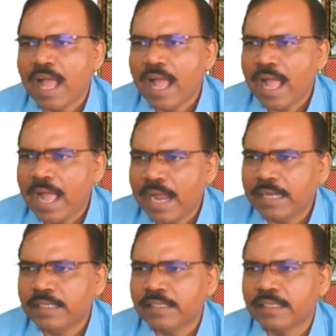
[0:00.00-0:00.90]

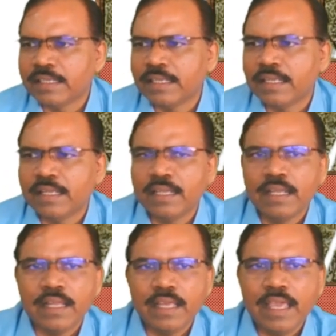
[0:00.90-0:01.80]
And
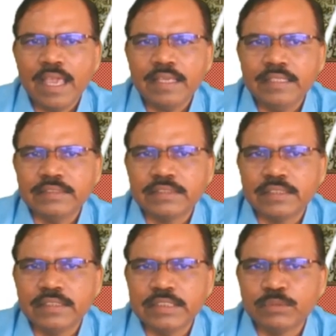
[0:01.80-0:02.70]
A is
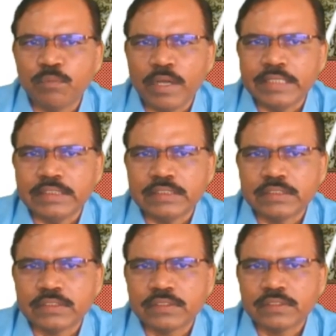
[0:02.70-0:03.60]
this point,
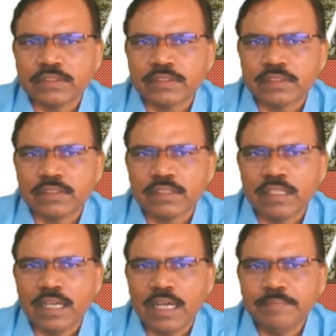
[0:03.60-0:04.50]

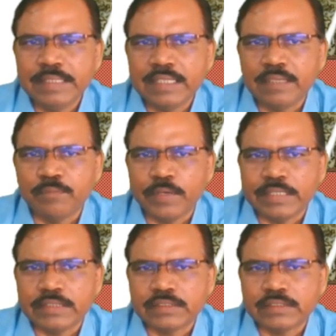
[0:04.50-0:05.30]
arbitrary point